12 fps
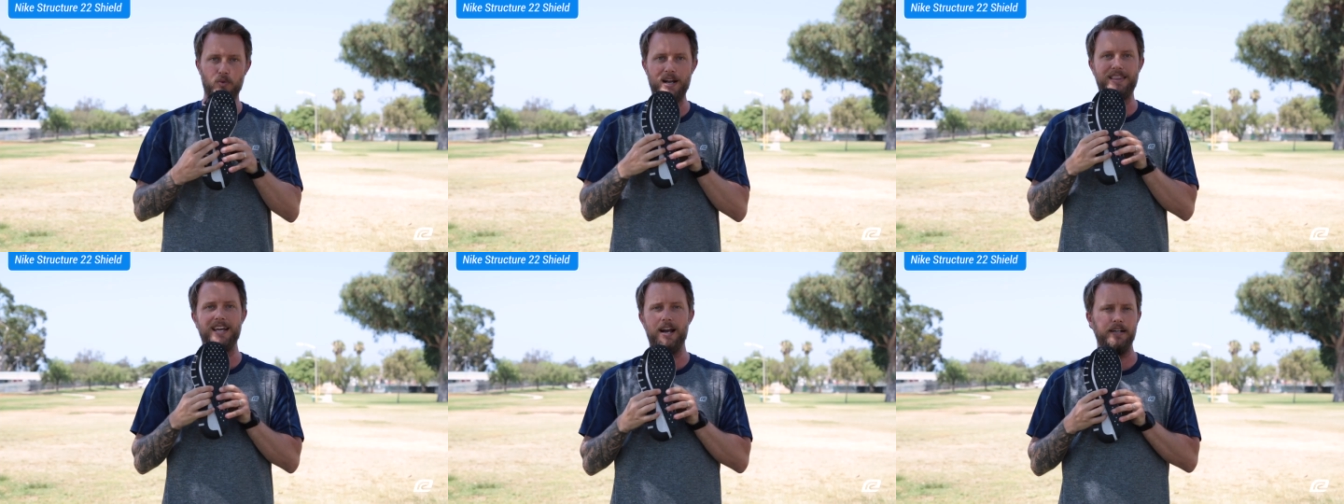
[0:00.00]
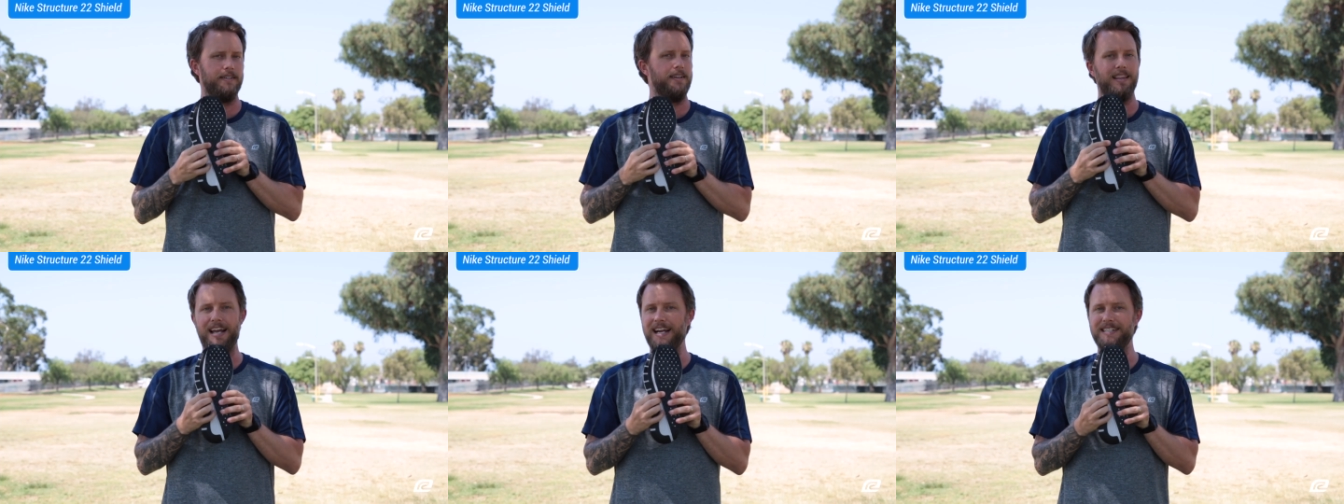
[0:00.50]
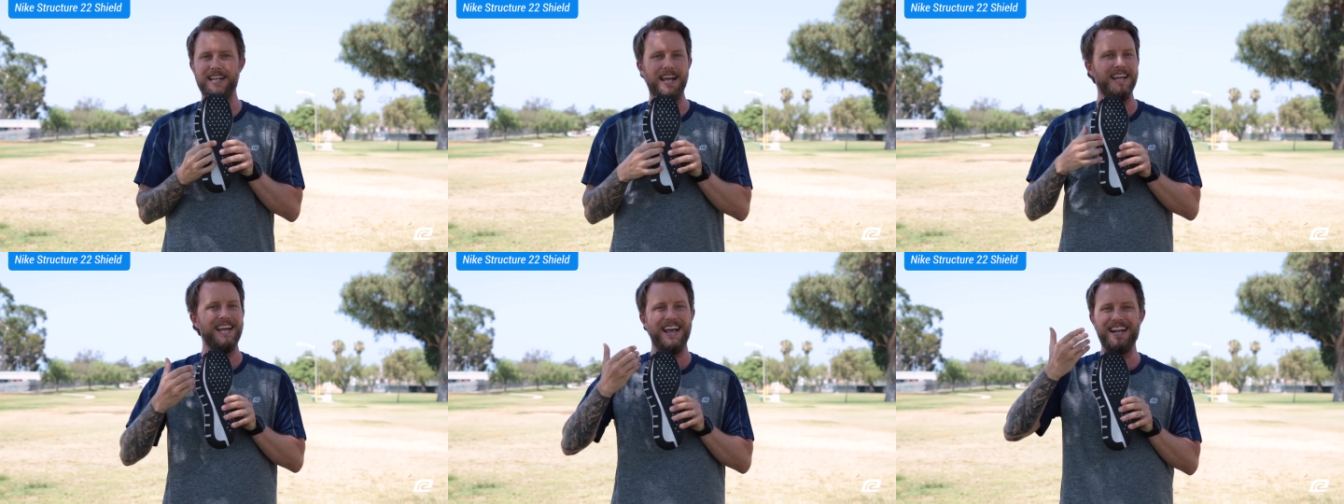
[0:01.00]
right there. Like I
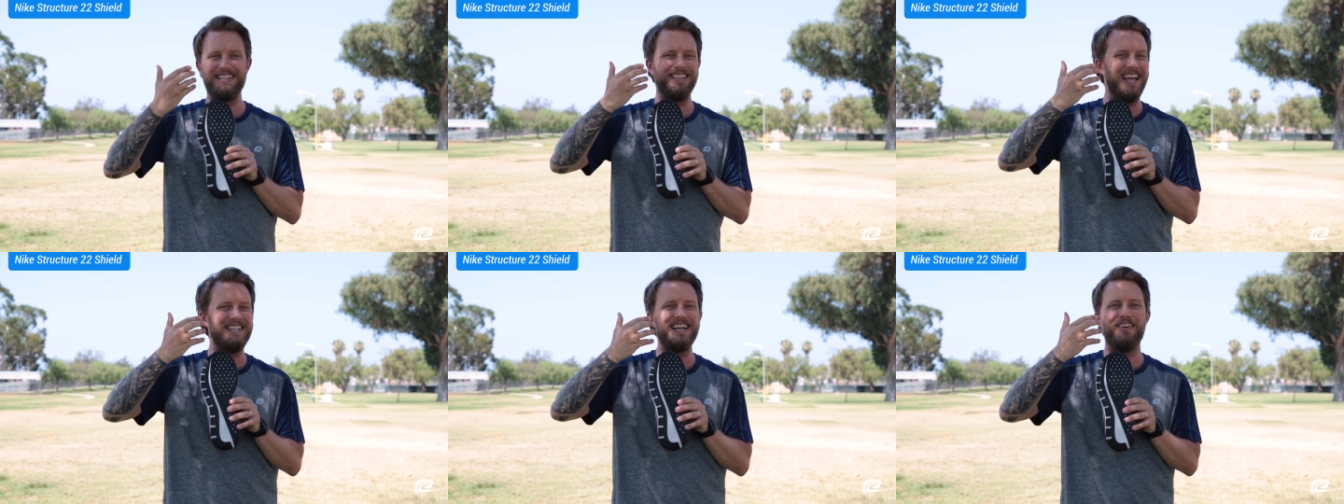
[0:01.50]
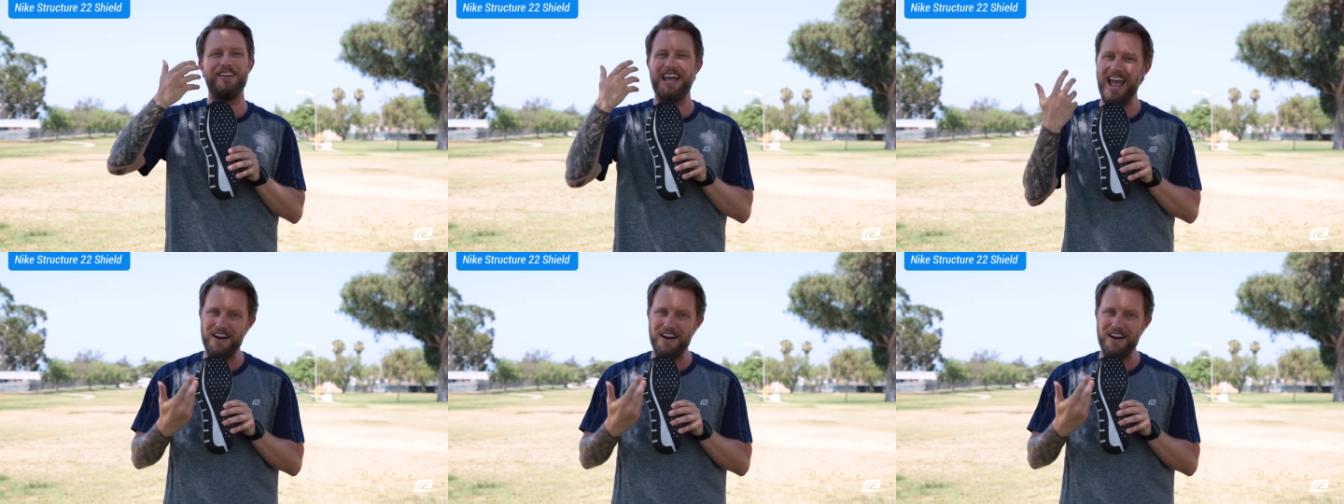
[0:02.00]
said, it lays out